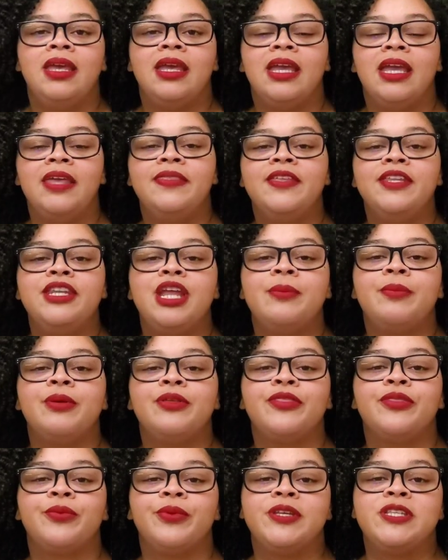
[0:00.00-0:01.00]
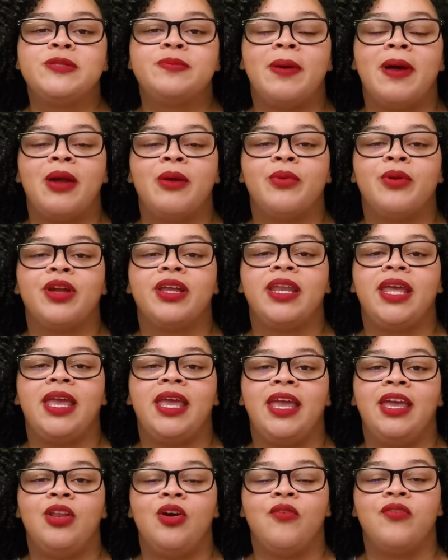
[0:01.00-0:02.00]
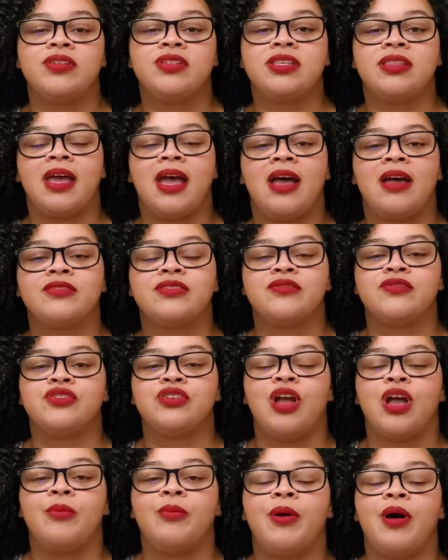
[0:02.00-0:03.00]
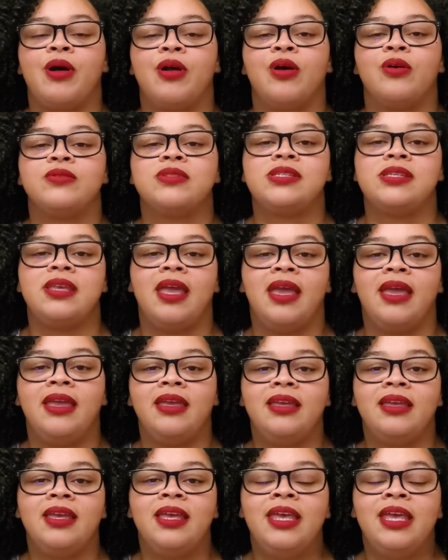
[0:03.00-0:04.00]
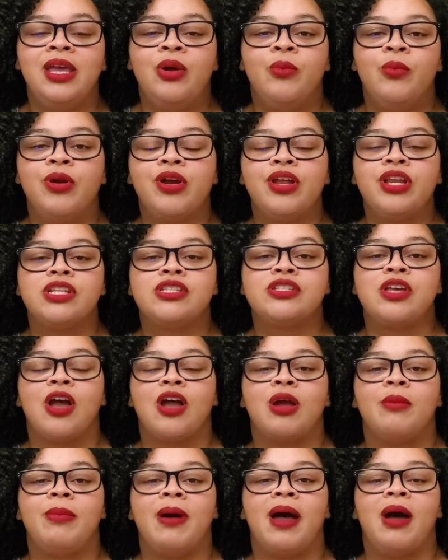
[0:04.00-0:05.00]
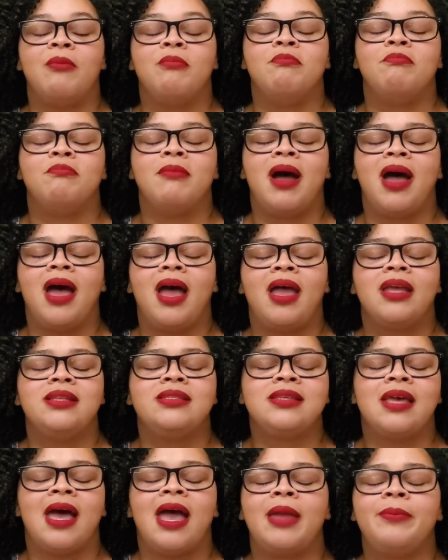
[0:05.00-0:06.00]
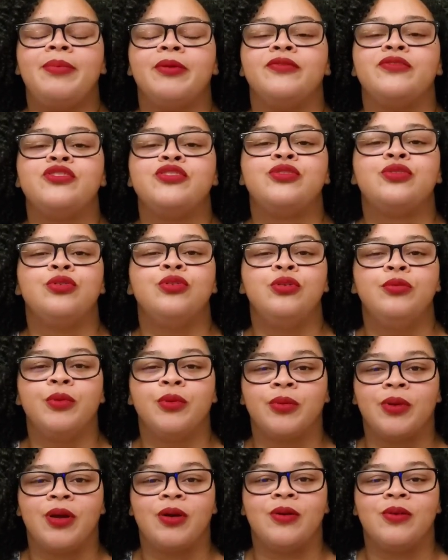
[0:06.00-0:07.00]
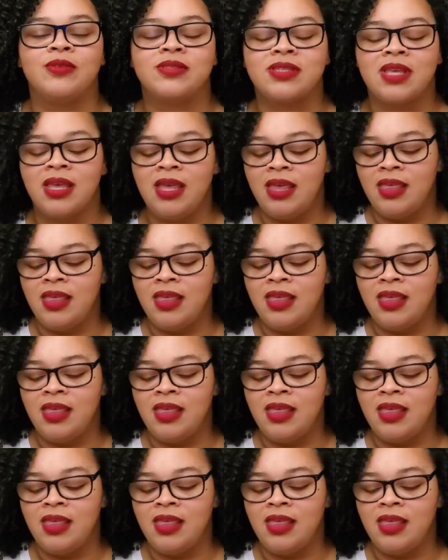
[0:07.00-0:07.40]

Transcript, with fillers: In the number three spot, we're going to head over to the house of Jean Paul Gaultier. We're going to talk about my type of tuberose.